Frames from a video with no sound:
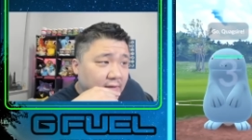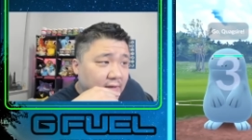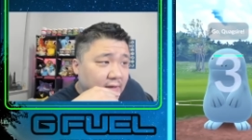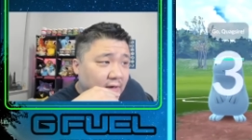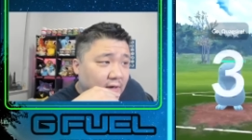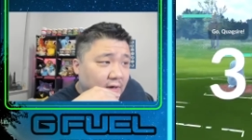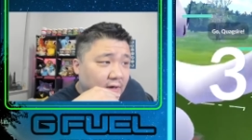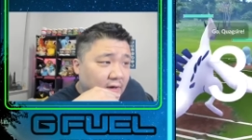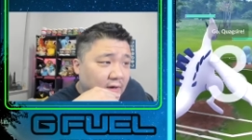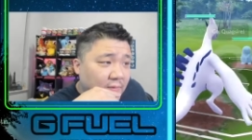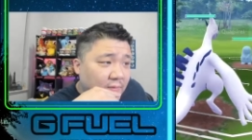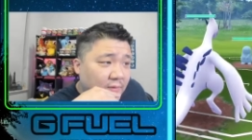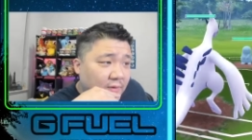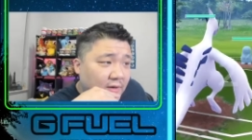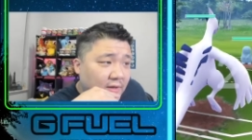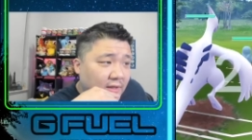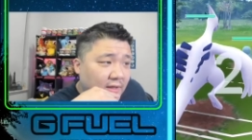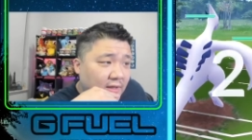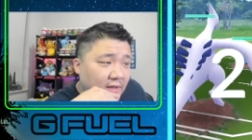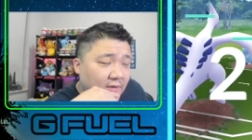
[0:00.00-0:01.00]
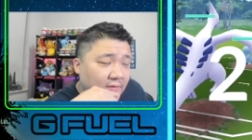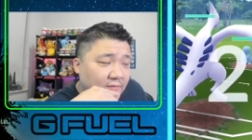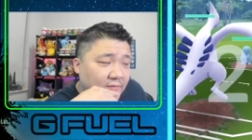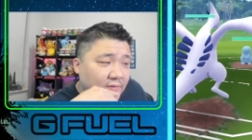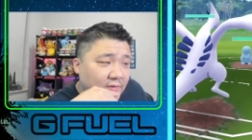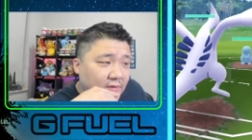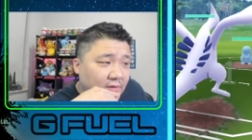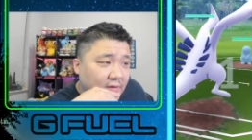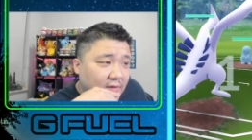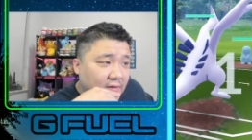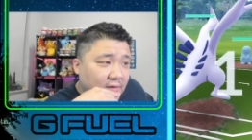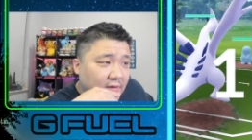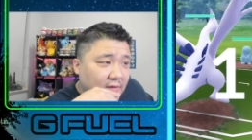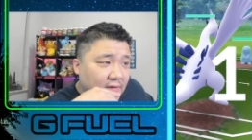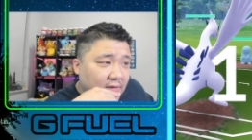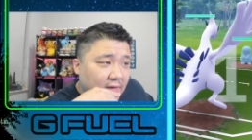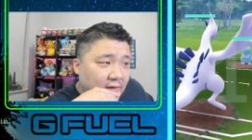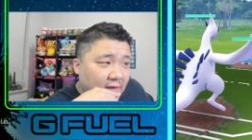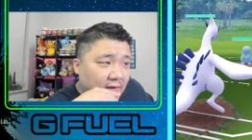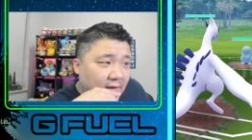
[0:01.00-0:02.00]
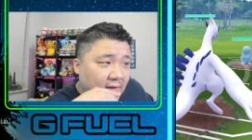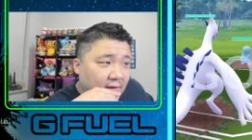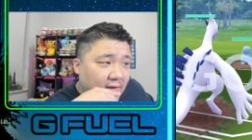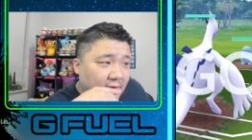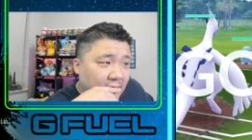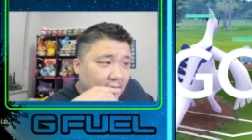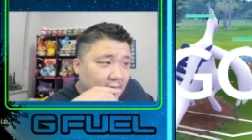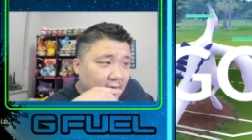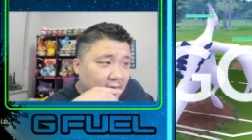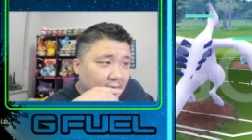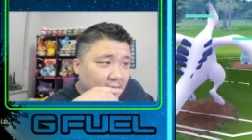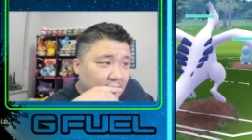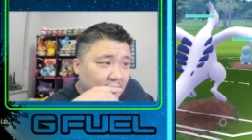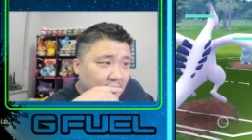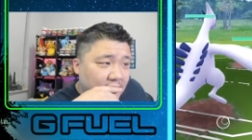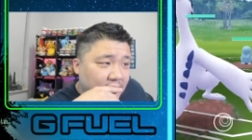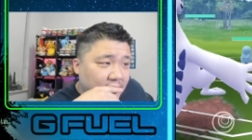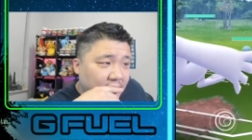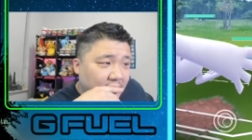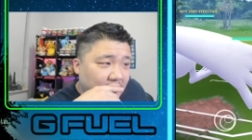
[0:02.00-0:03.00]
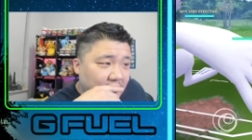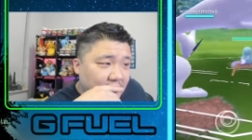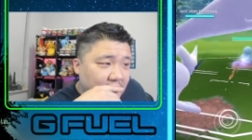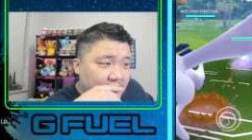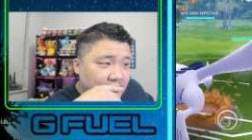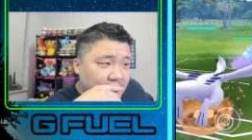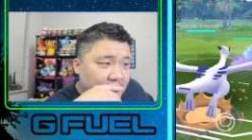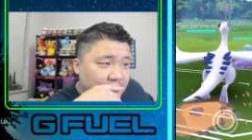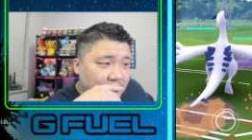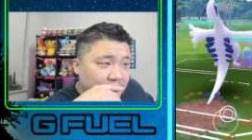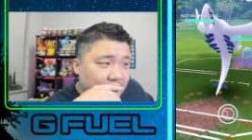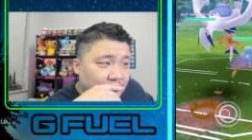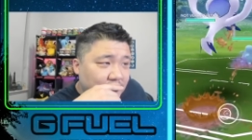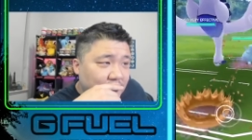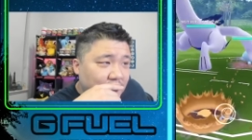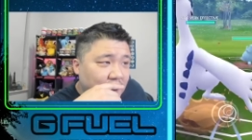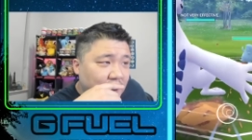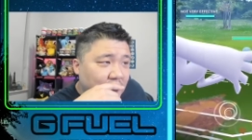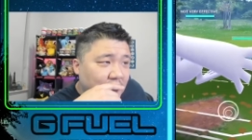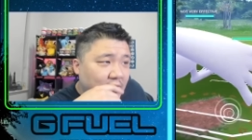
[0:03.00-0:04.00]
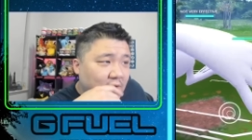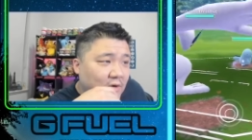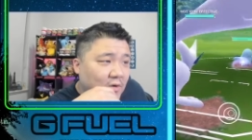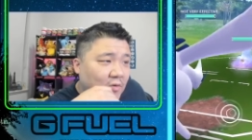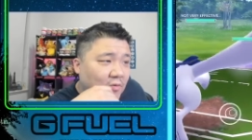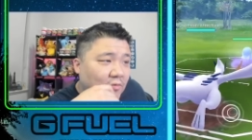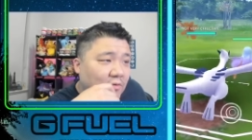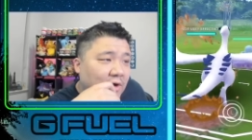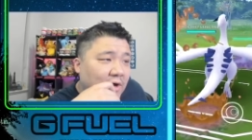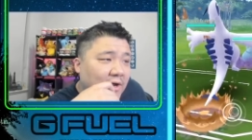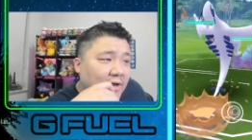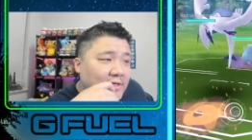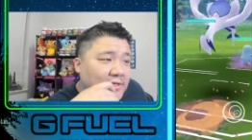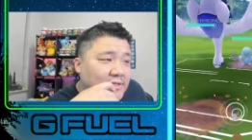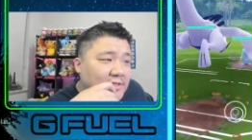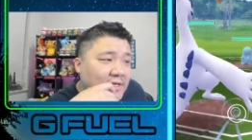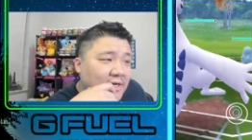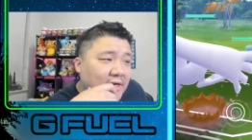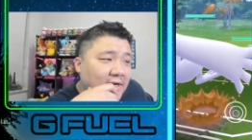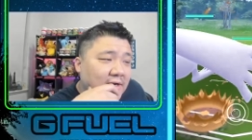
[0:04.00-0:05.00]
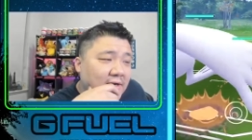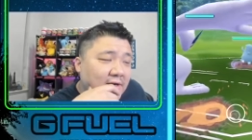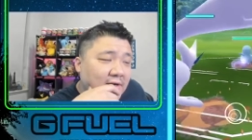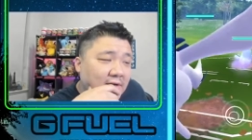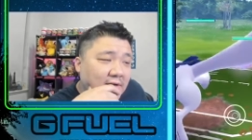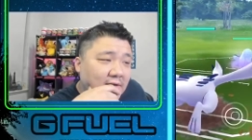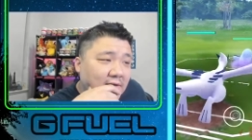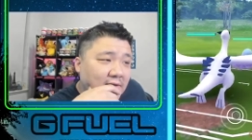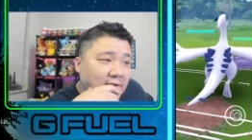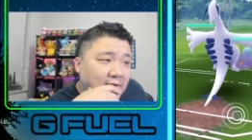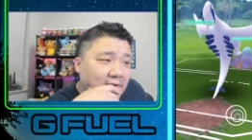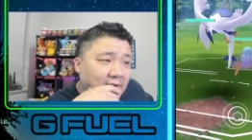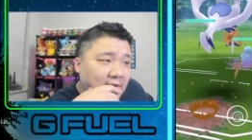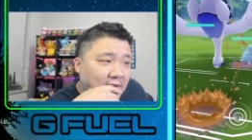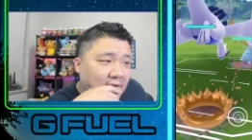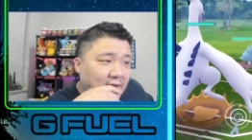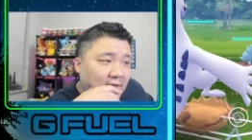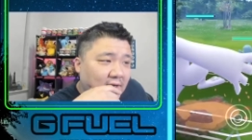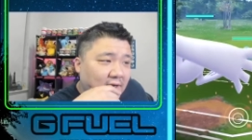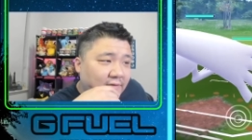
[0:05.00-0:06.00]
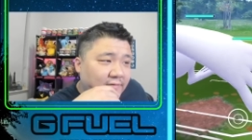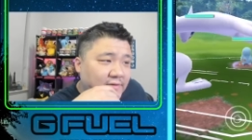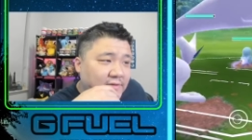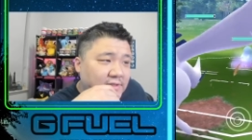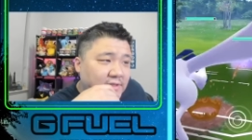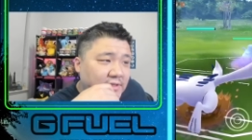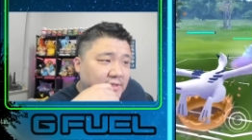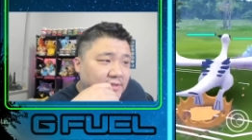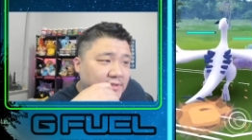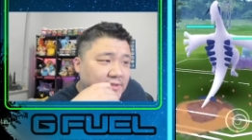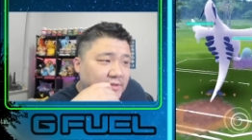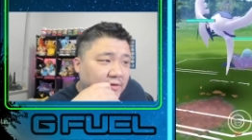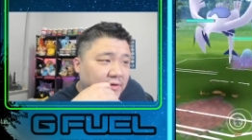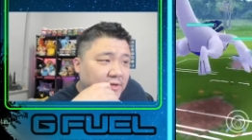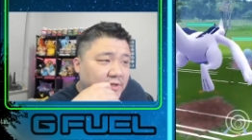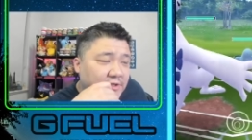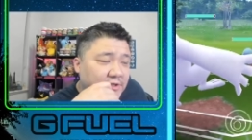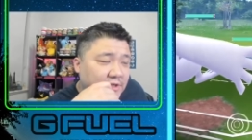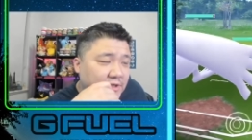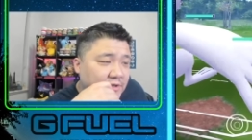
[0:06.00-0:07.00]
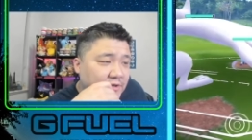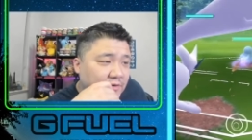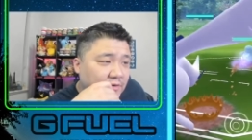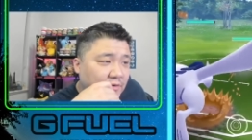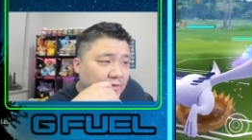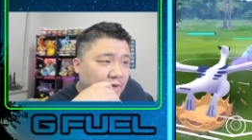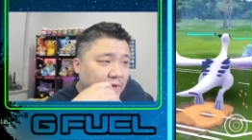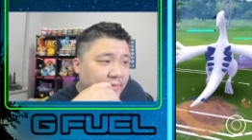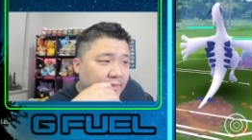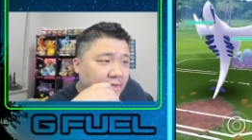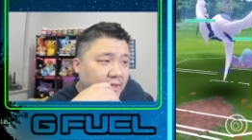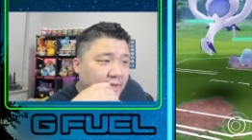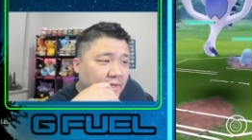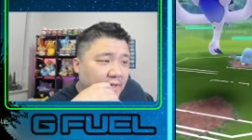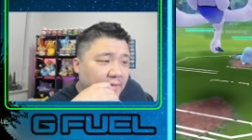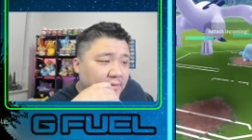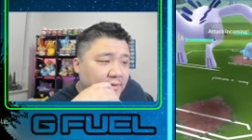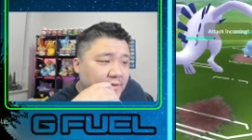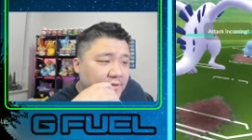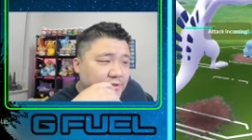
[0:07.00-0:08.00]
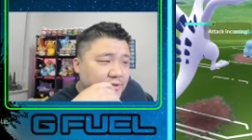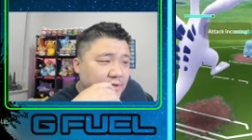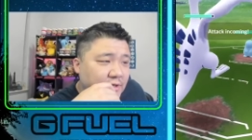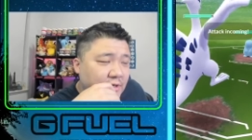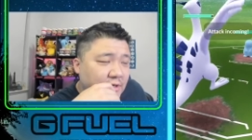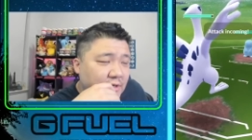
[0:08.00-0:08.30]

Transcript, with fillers: All right, we're gonna have uh, Lugia into Quagsire. Uh, obviously, the Stone Edge is going to do quite a bit of damage,